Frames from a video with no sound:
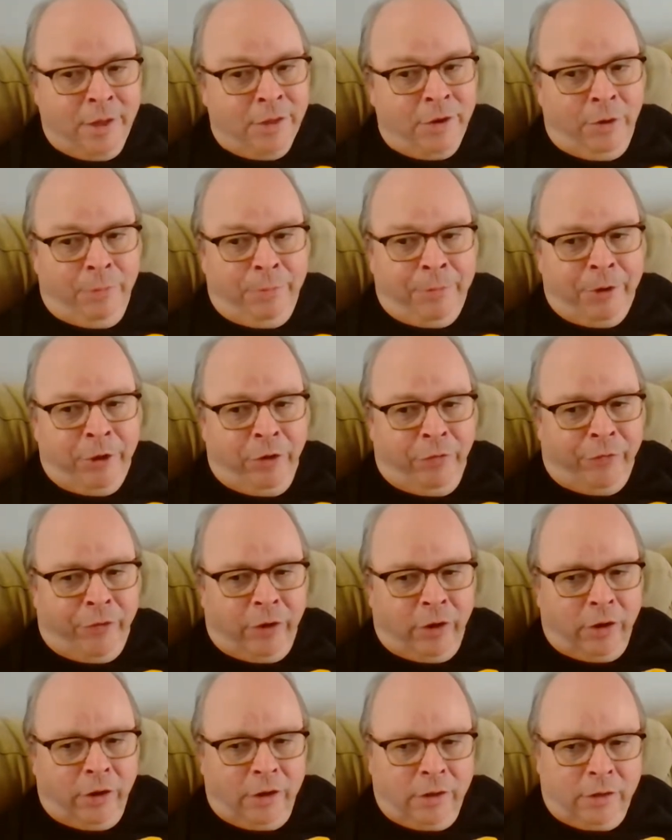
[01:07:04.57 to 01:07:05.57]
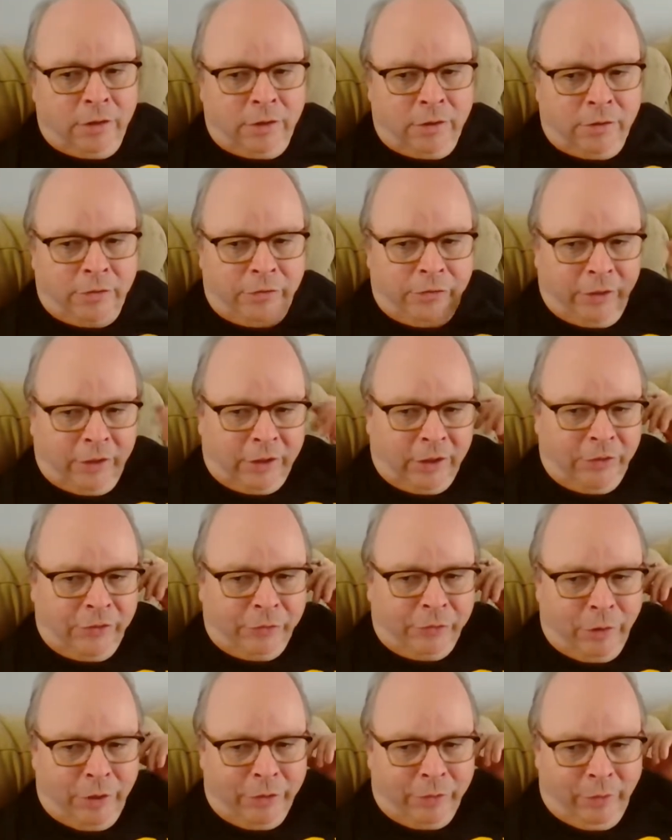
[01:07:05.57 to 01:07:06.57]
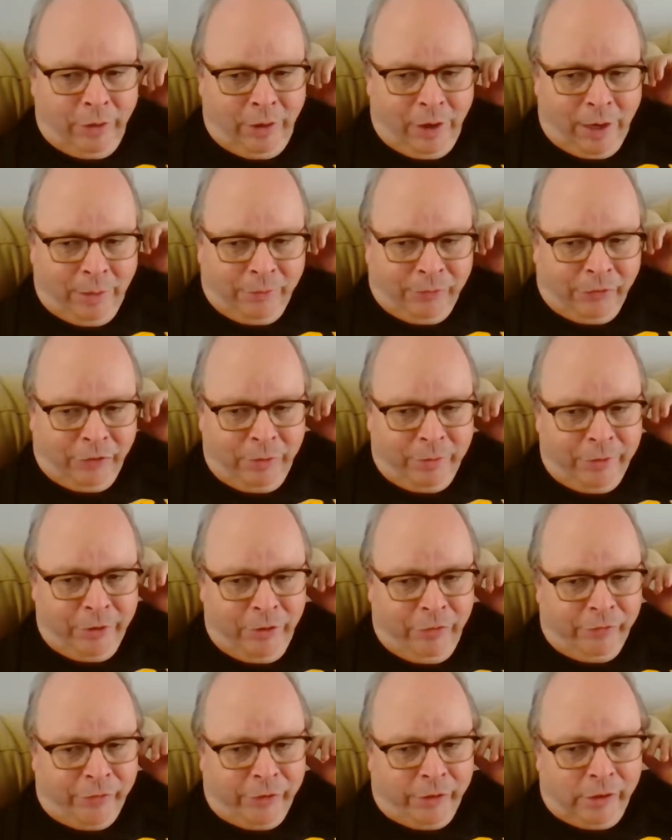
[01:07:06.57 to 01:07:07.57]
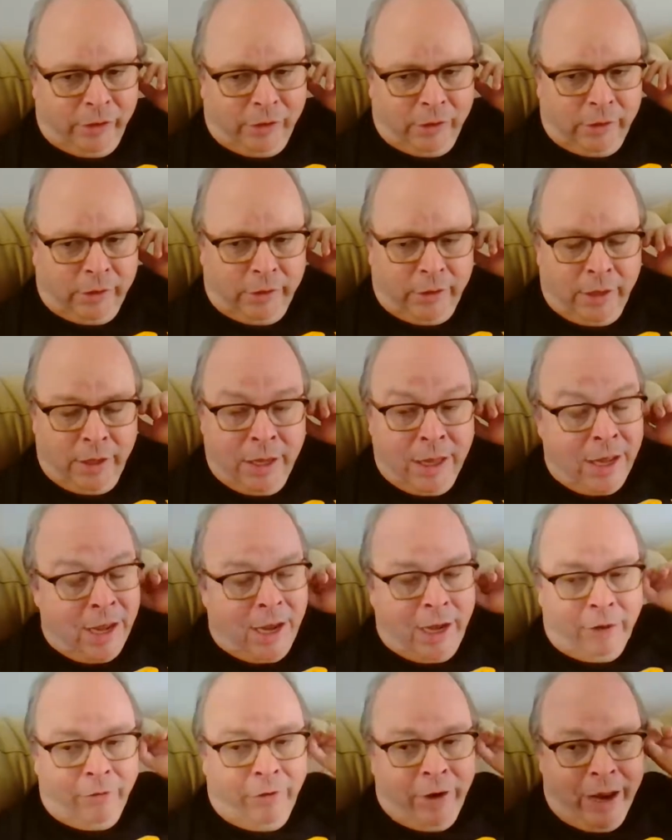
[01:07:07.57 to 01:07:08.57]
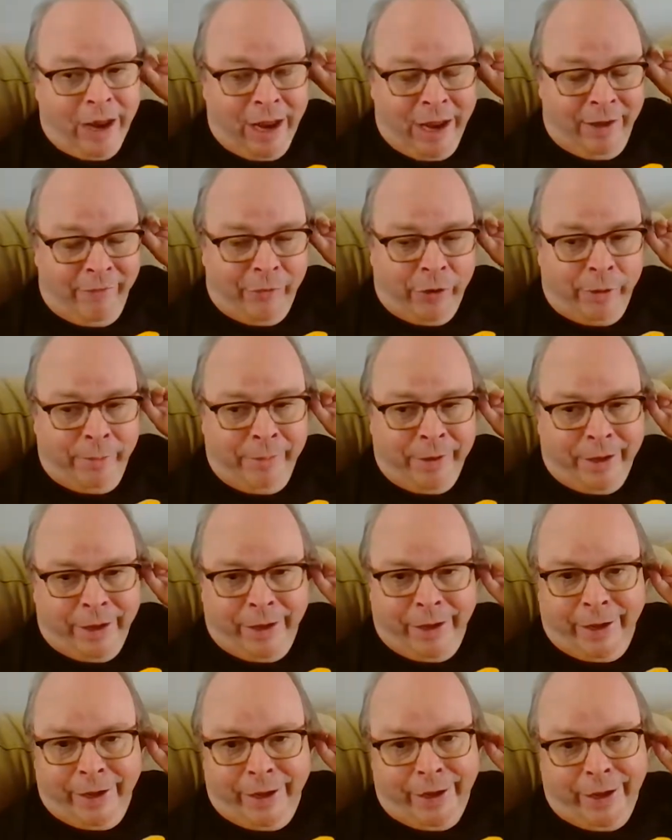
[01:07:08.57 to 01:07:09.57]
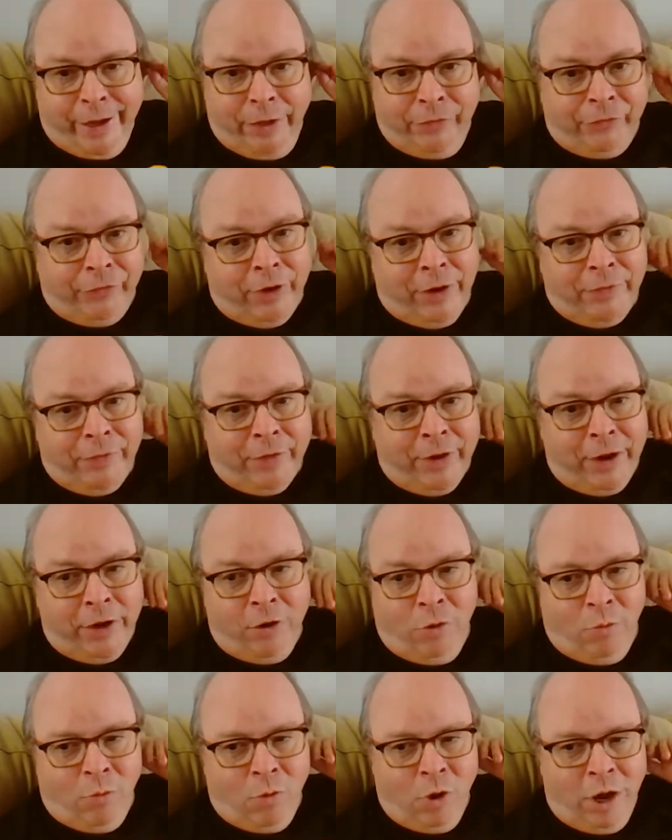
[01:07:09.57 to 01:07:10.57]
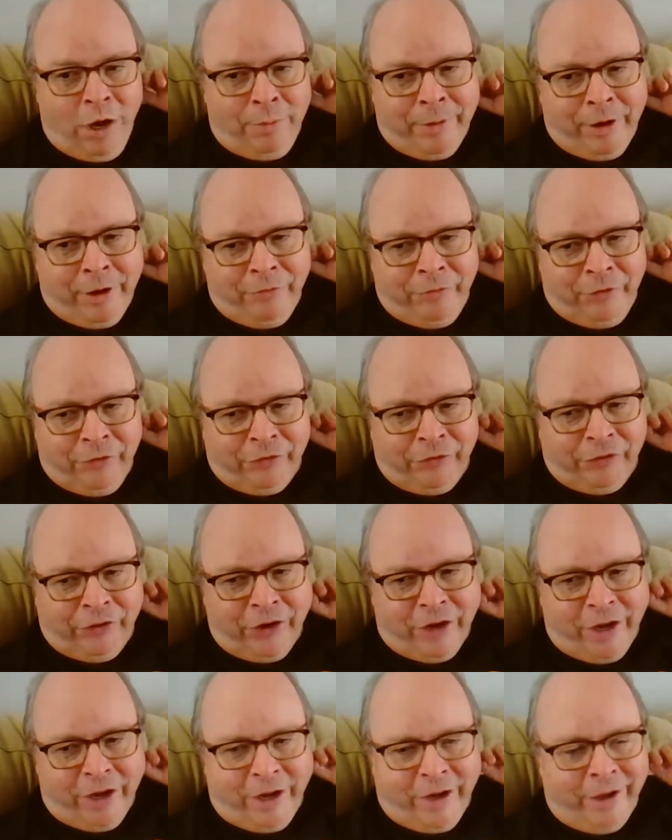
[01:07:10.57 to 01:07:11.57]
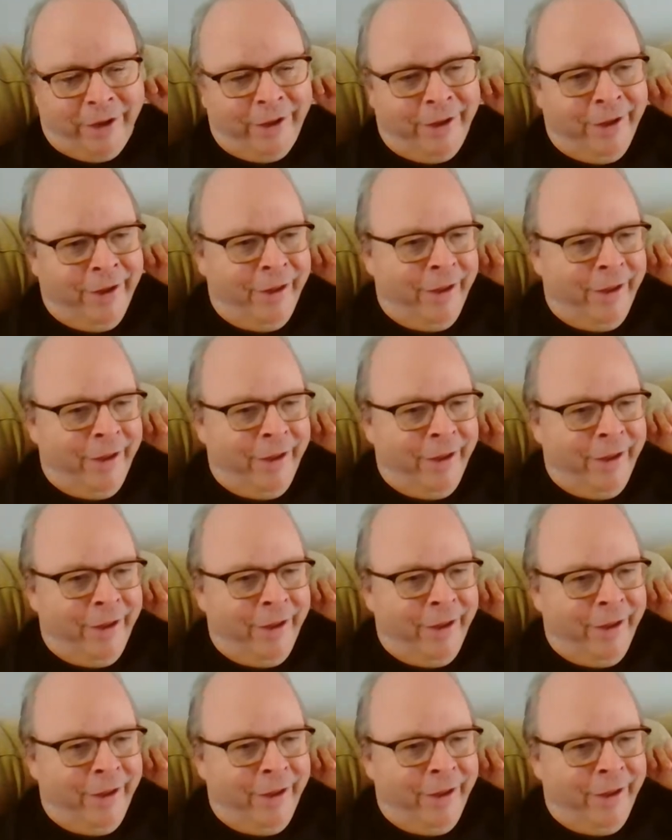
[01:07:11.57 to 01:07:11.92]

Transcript: They're beautiful. Sickle is 23 are absolutely beautiful. I don't have them. It's not that I don't want them. I'm just I'm